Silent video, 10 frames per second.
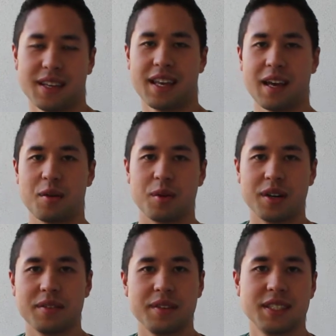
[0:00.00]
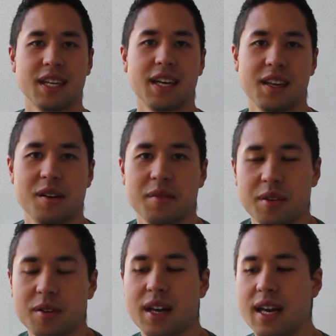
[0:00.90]
K1 Visa
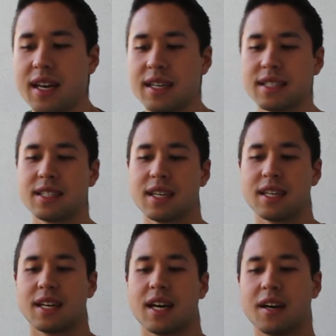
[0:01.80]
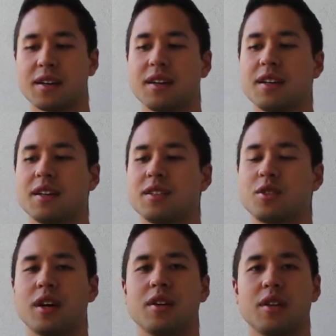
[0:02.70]
interview, and I'm gonna
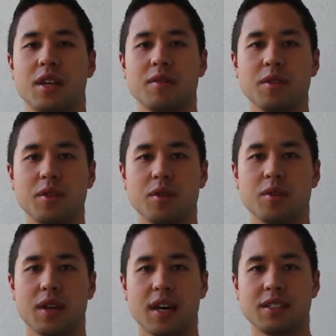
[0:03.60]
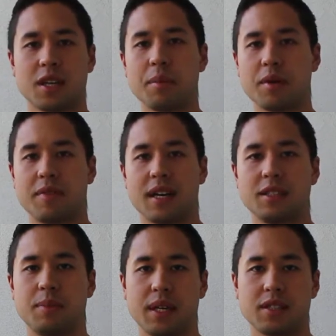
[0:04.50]
try to give you guys some
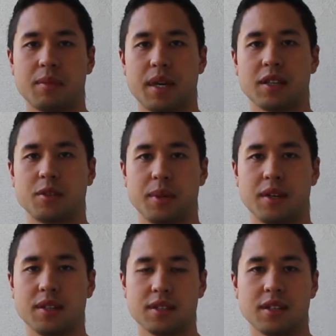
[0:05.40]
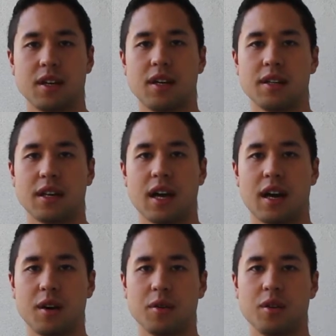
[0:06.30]
advice based on my experience on
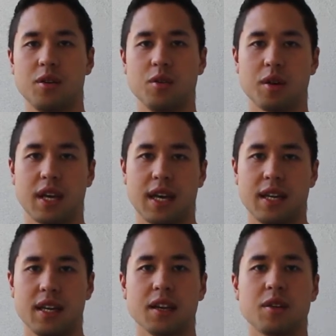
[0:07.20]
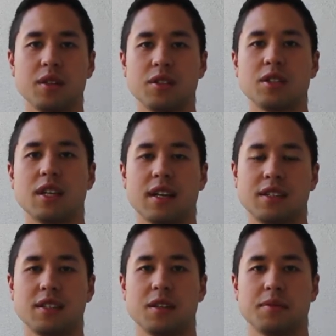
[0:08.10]
how you can increase your
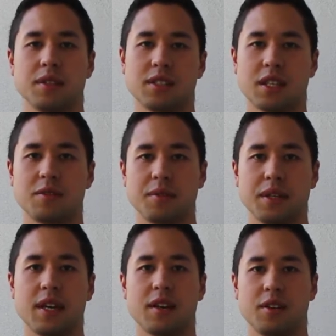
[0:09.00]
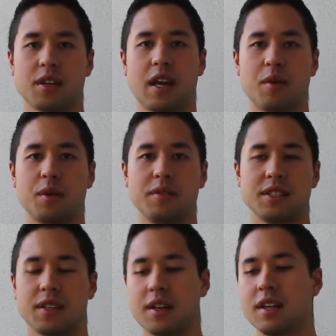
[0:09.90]
chances of successfully getting your K1
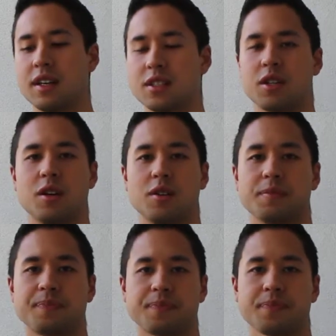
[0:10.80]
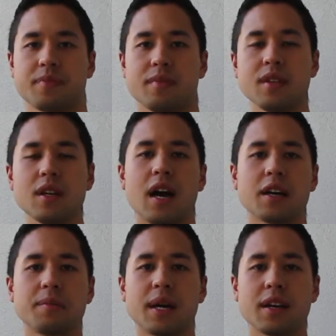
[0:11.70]
visa. So I
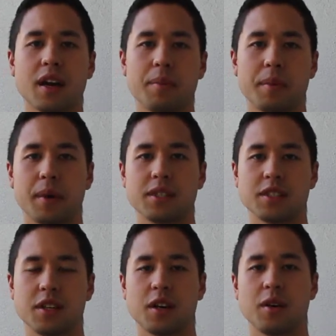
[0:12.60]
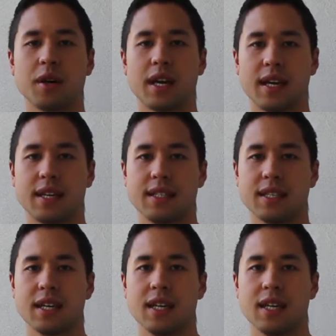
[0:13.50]
got mine a couple months ago, and